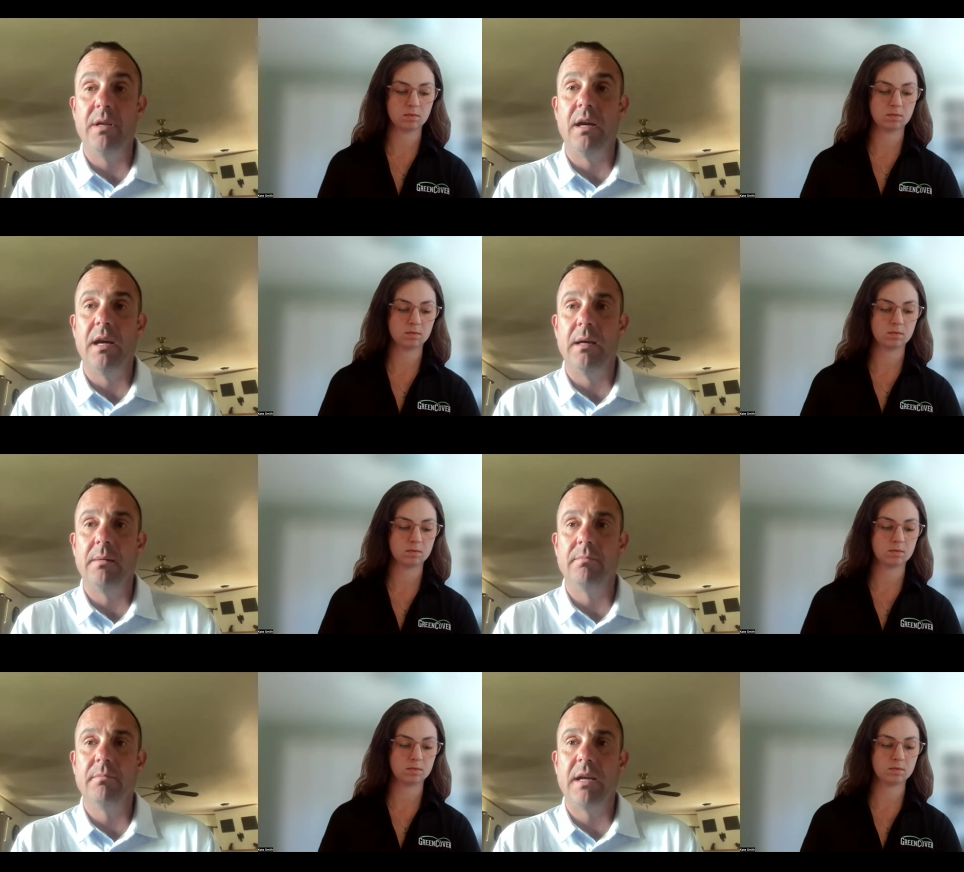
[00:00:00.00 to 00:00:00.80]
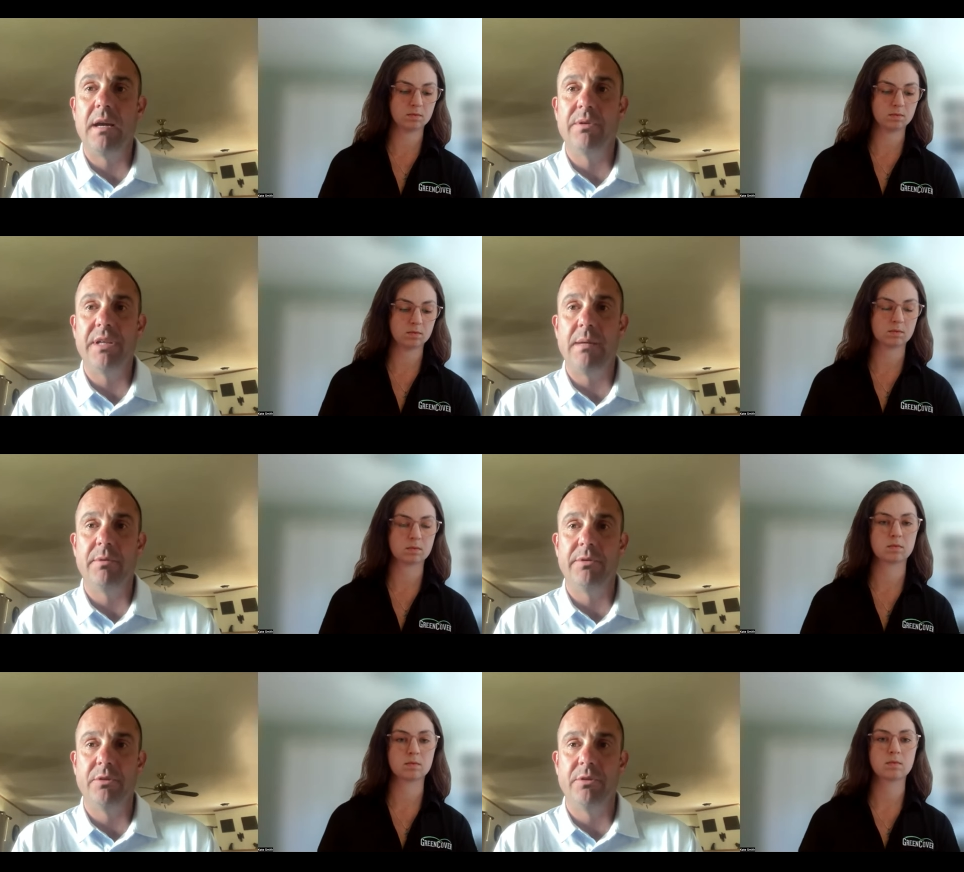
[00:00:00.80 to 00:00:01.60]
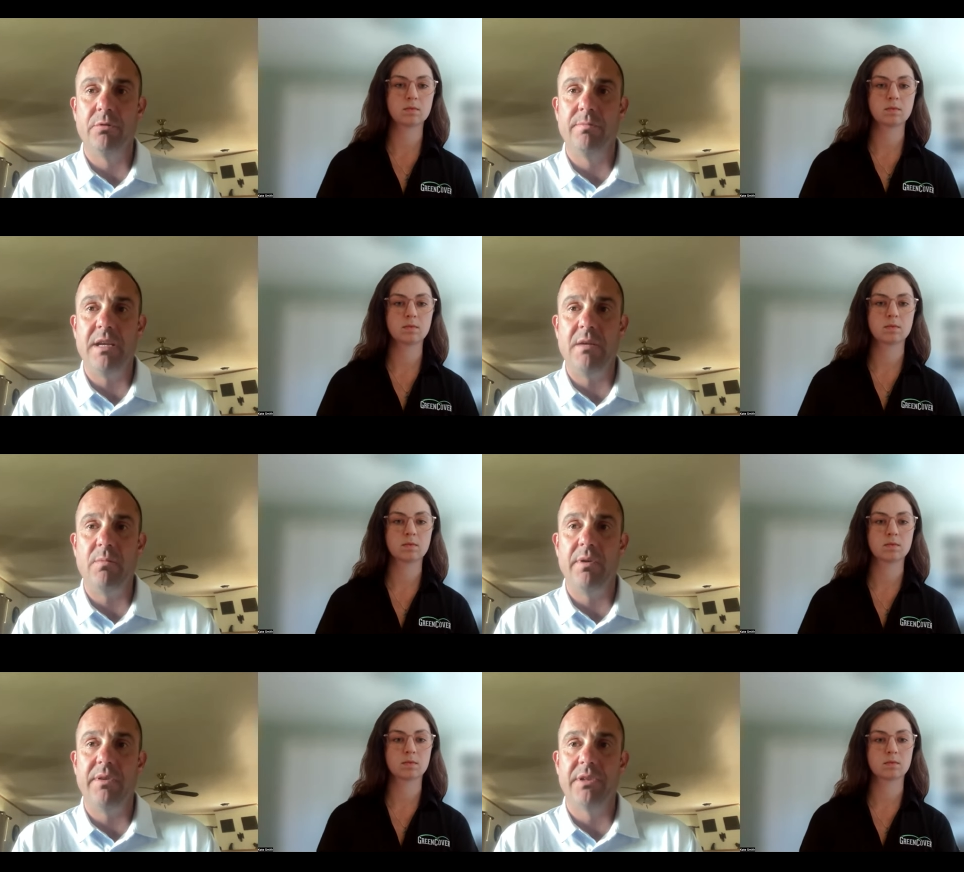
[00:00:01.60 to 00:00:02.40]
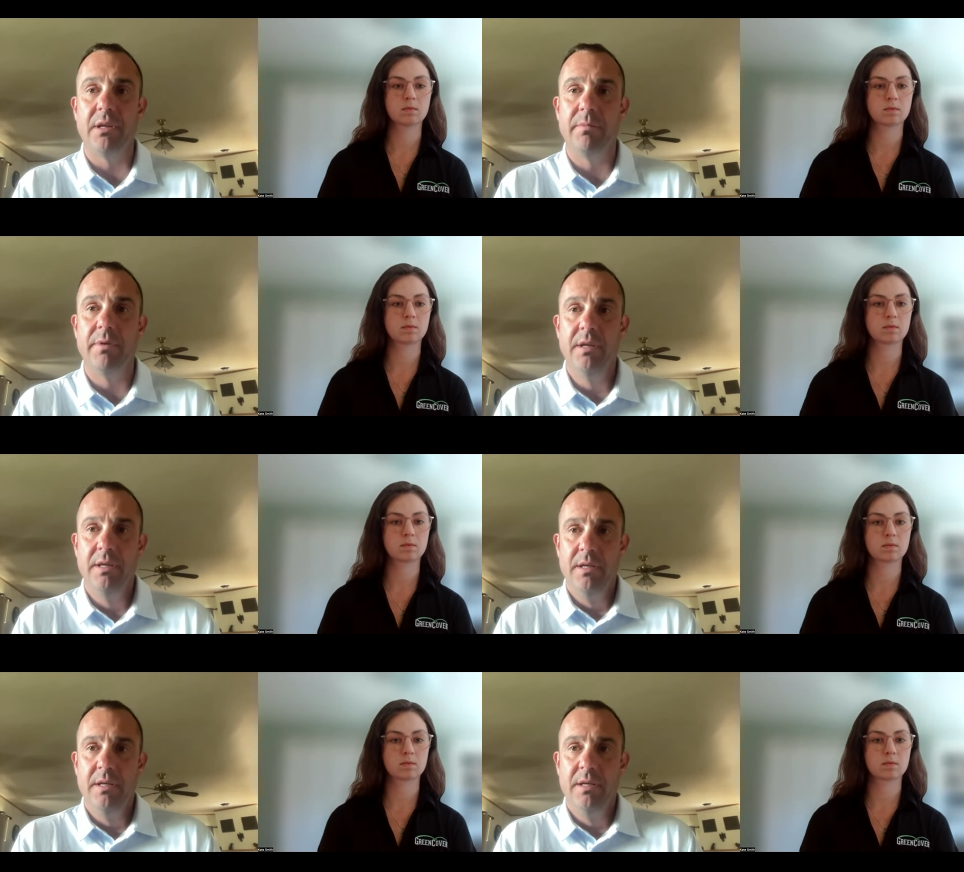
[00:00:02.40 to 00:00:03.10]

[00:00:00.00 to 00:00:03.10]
Speaker 1: Um, I was able to meet with some